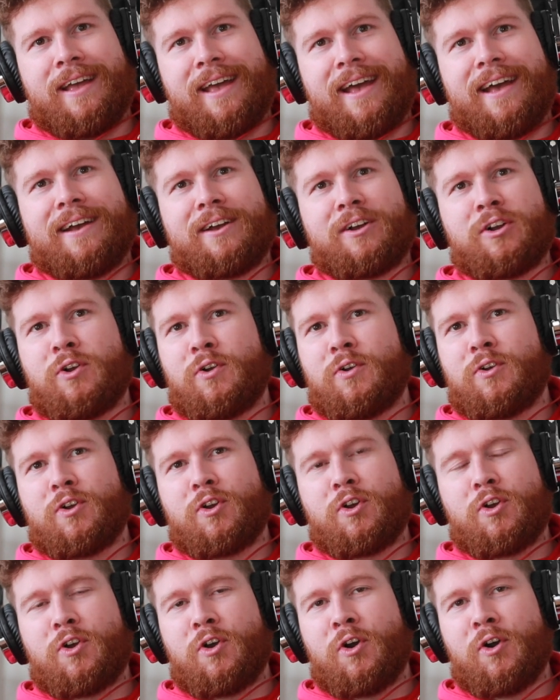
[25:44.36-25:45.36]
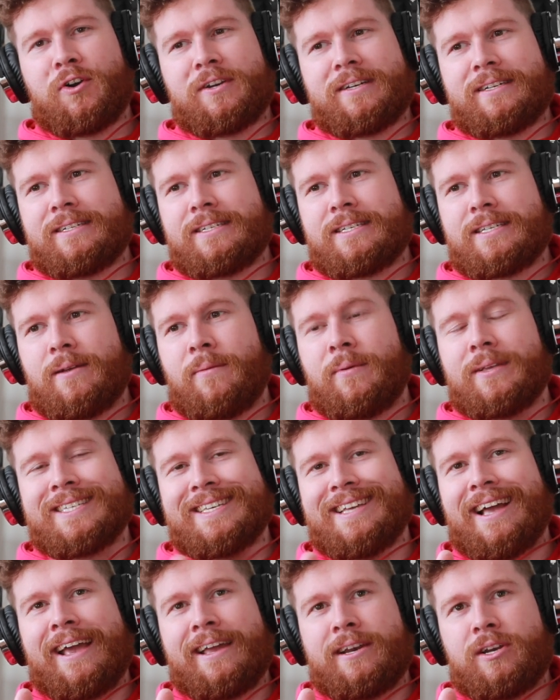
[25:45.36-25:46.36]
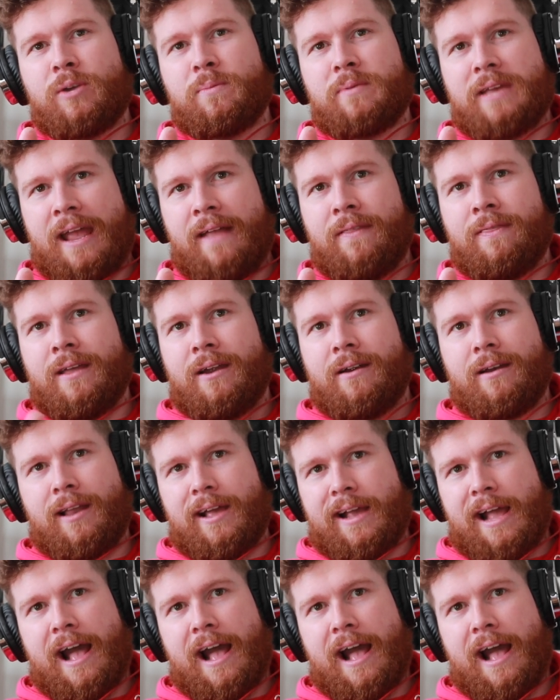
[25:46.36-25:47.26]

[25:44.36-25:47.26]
Yeah. Ouch. Couldn't. Well, see, I ended up getting there at like